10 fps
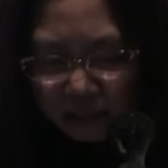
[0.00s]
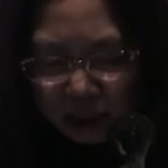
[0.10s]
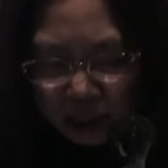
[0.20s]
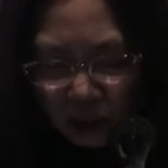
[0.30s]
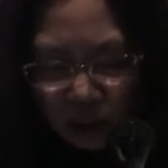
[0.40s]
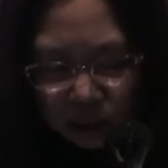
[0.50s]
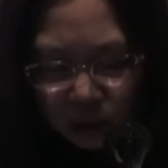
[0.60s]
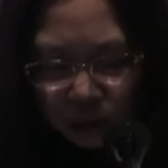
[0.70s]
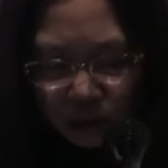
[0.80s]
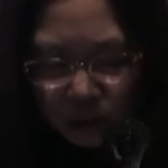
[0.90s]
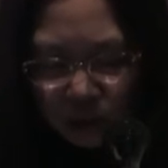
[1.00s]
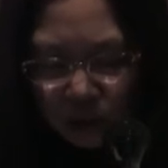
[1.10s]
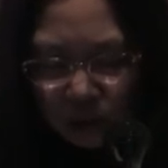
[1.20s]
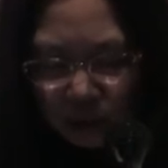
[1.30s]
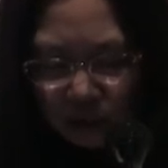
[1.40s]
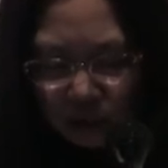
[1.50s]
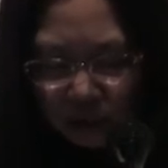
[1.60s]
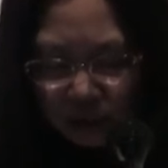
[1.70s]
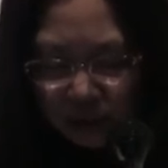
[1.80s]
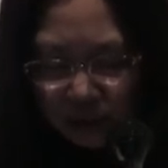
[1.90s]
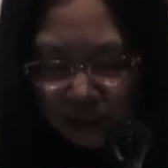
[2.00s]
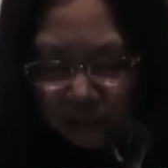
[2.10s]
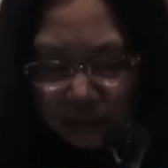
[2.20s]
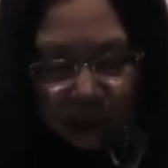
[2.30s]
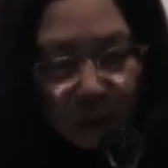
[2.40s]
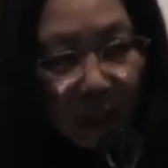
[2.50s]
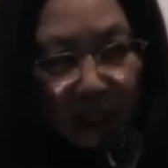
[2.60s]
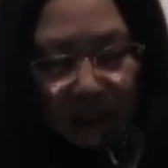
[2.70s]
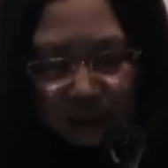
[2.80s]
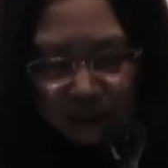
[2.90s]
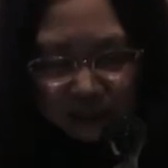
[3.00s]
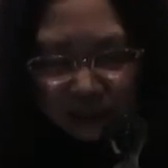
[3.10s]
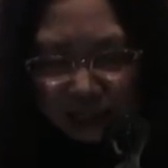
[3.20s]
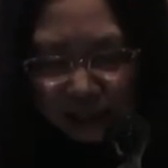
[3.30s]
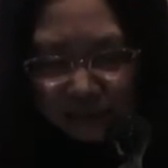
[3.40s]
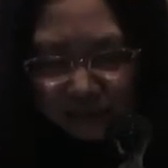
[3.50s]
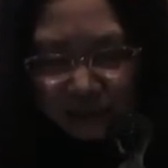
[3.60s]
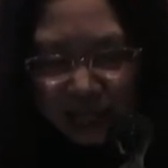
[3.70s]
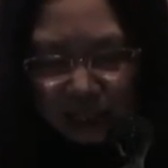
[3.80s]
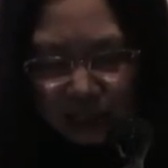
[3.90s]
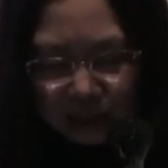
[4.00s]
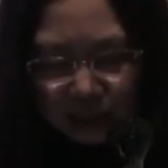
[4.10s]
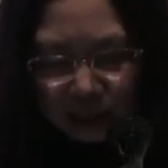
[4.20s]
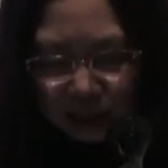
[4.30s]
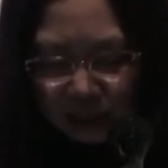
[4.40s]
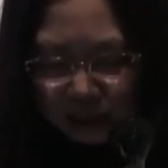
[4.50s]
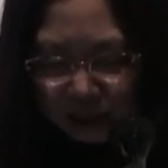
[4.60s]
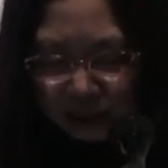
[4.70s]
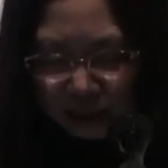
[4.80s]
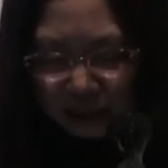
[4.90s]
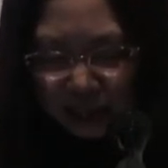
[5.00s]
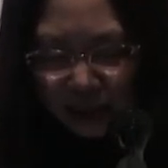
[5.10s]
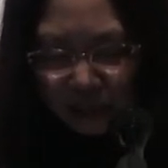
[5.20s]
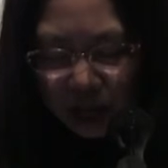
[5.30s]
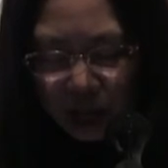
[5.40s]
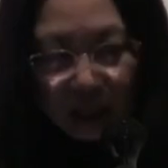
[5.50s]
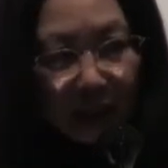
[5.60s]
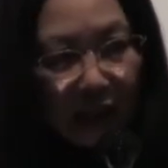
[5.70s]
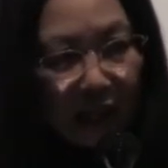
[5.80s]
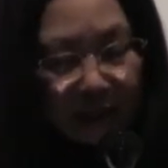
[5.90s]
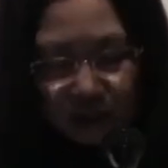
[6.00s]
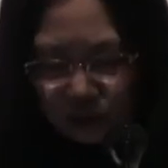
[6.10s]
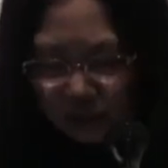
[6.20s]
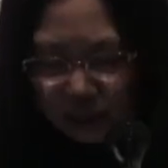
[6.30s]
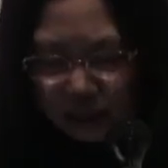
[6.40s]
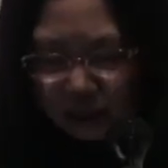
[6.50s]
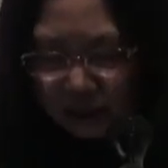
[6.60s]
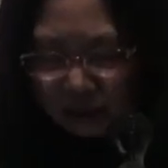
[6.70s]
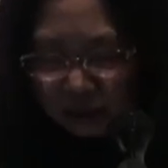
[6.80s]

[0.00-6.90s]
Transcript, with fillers: but also between leave reality, camera and screen,